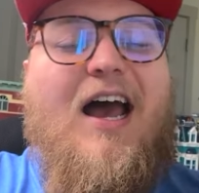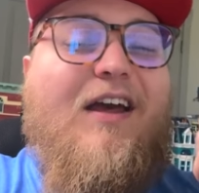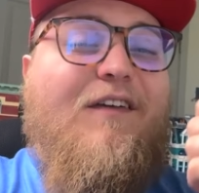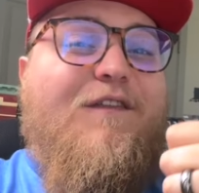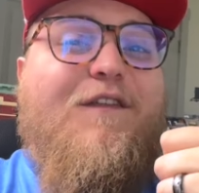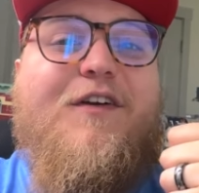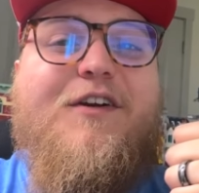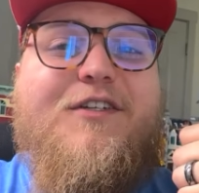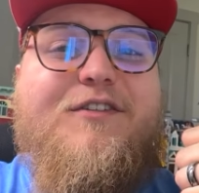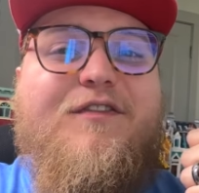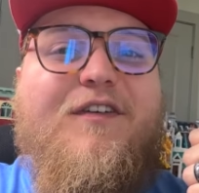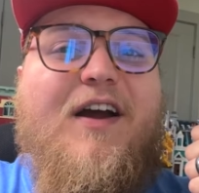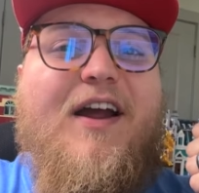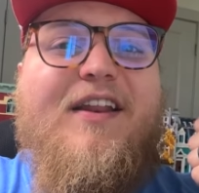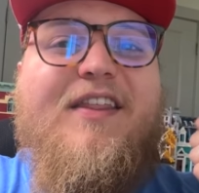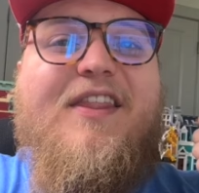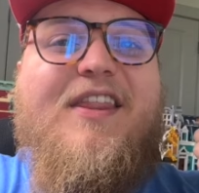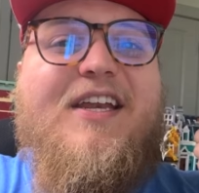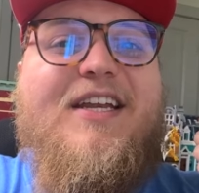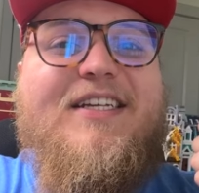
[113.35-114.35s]
I first
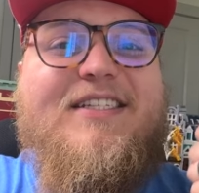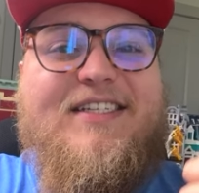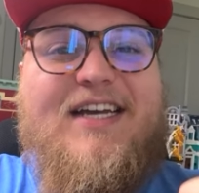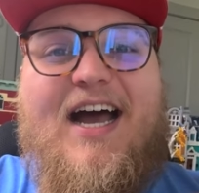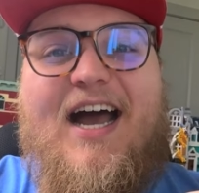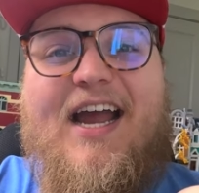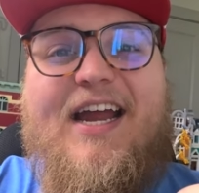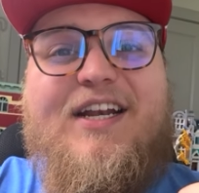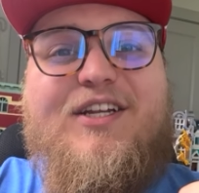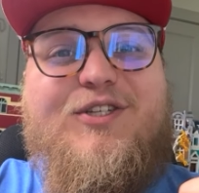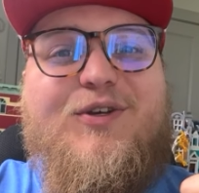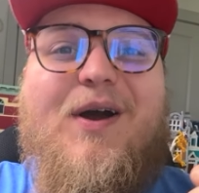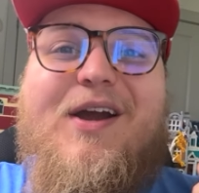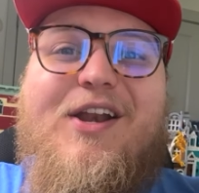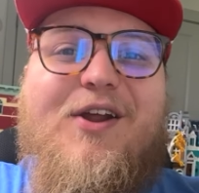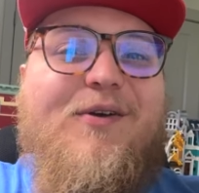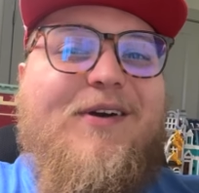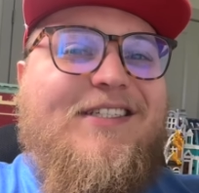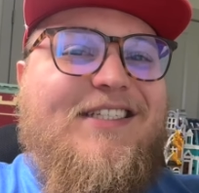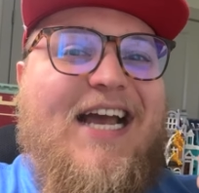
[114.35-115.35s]
find the design so I
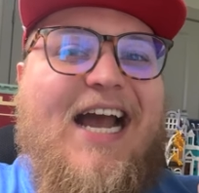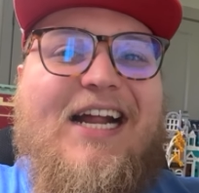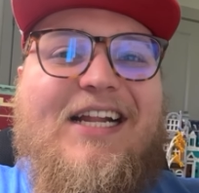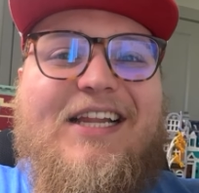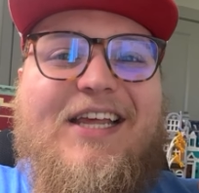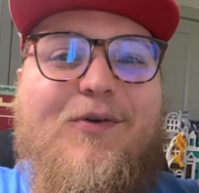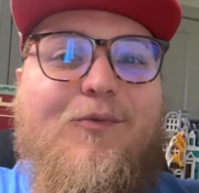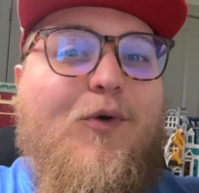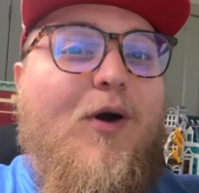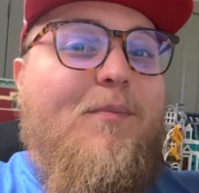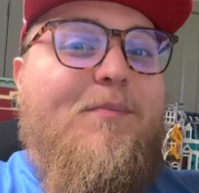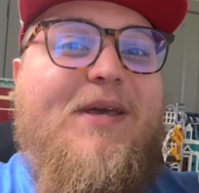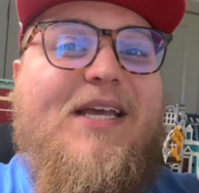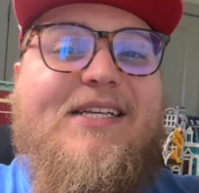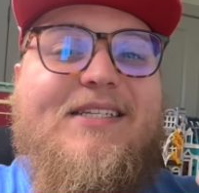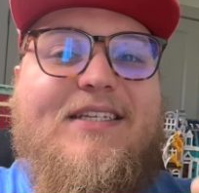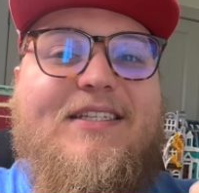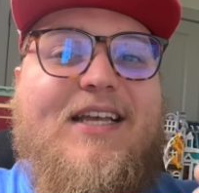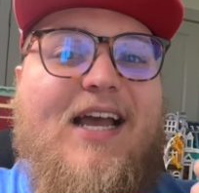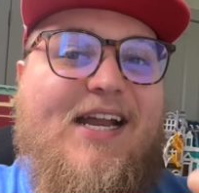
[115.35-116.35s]
know exactly what
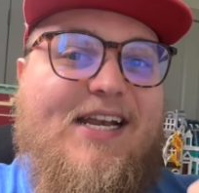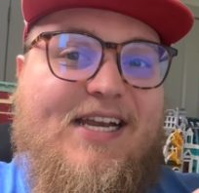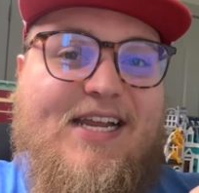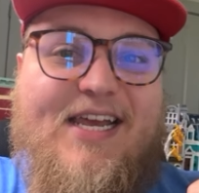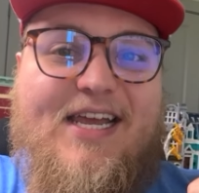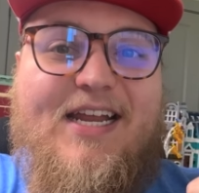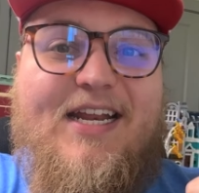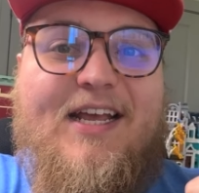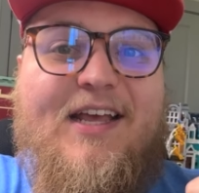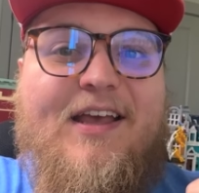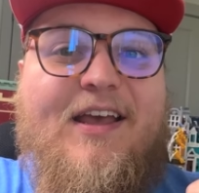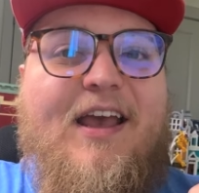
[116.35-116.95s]
pieces I need,